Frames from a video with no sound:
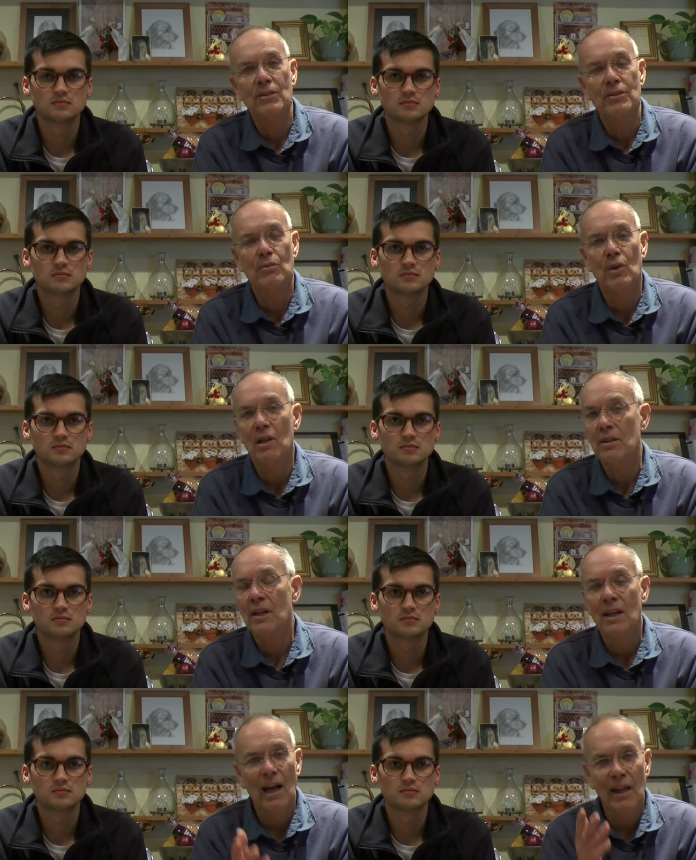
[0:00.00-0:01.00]
Speaker 1: out to the wild
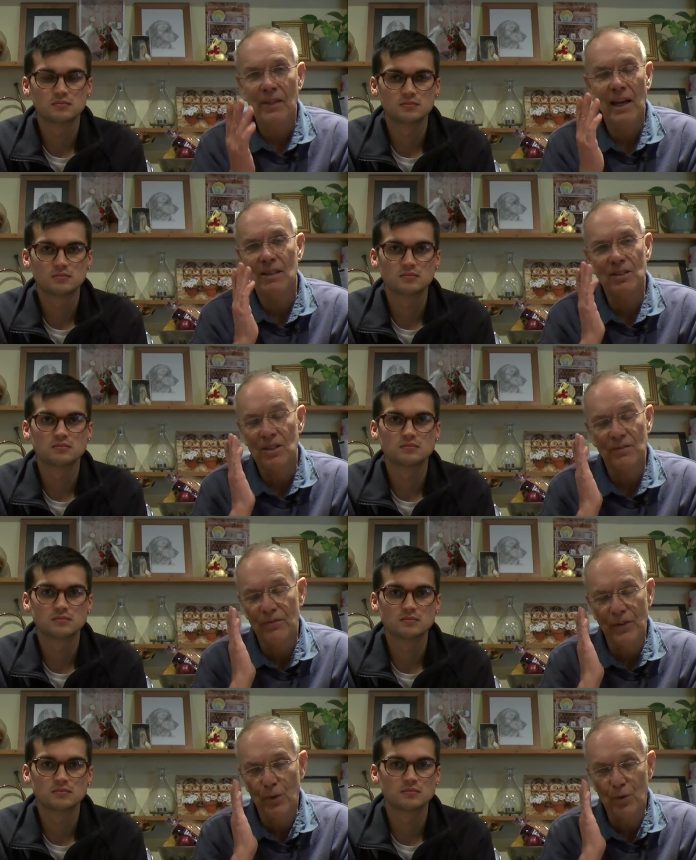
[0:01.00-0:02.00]
and that just
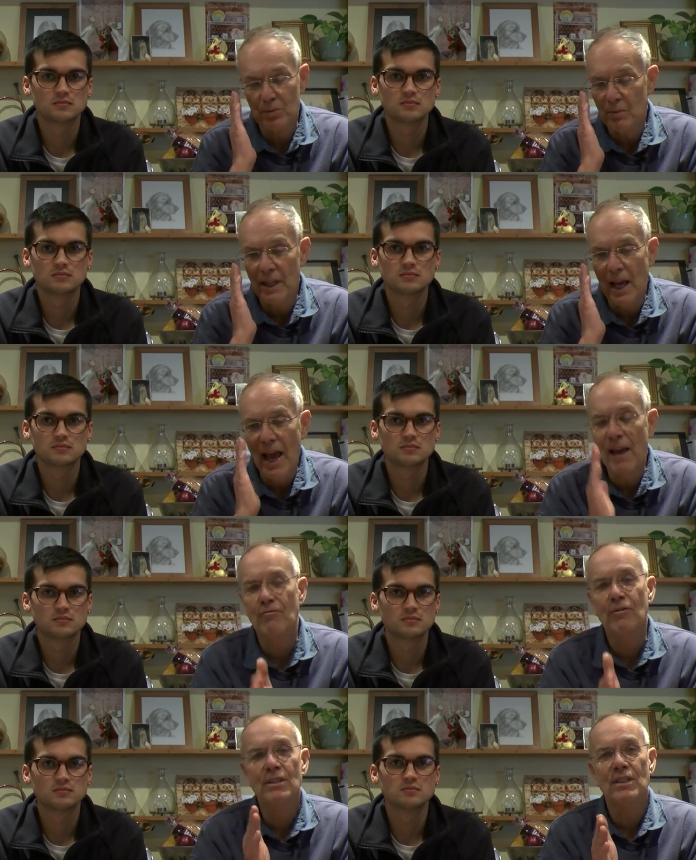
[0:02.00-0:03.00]
fuels me
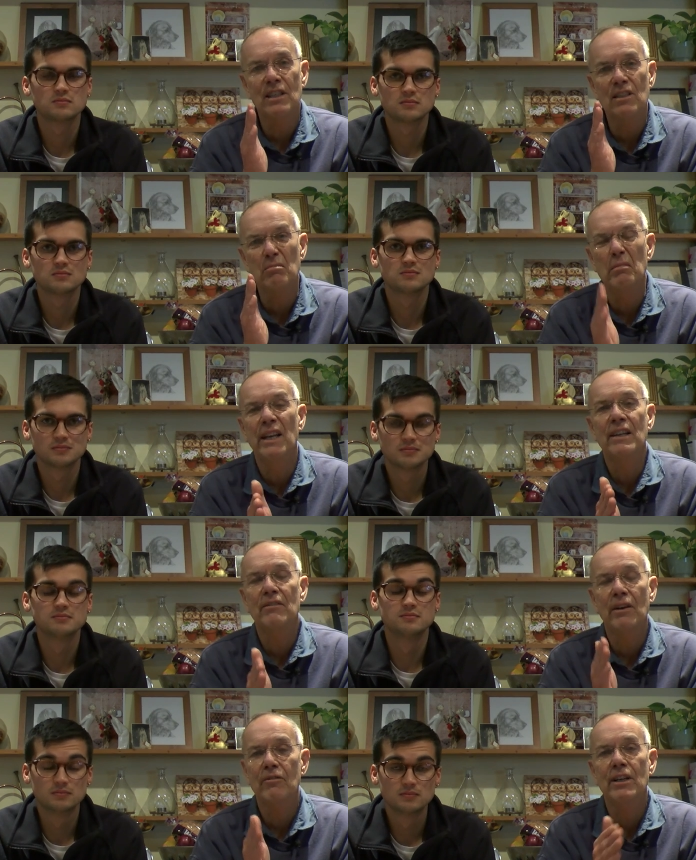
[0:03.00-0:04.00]
every single minute
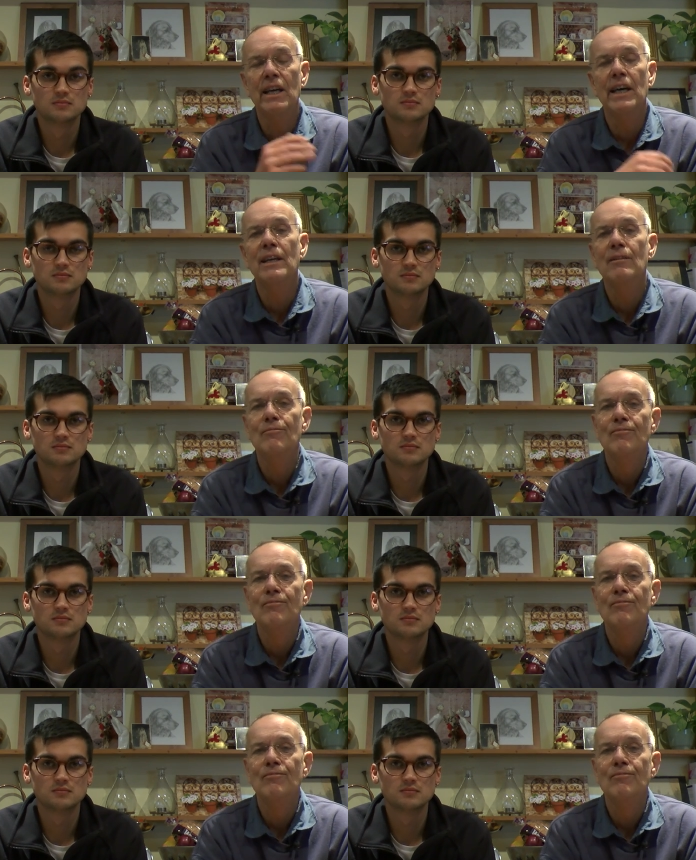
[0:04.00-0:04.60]
of every day.